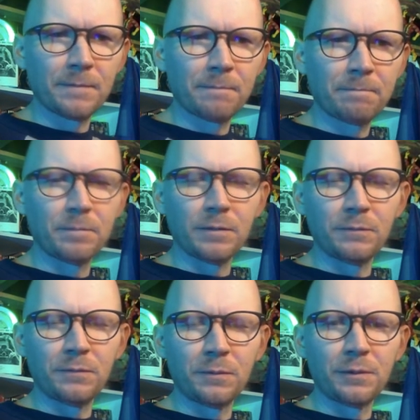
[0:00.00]
I'm looking
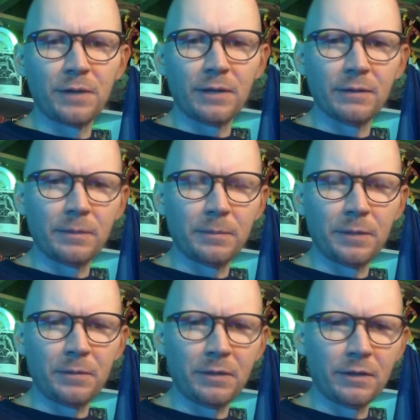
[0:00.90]
forward to that
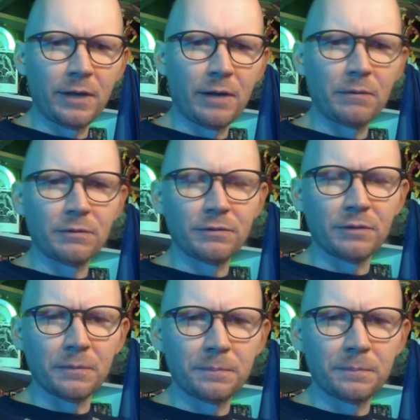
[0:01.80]
maybe in an hour or so.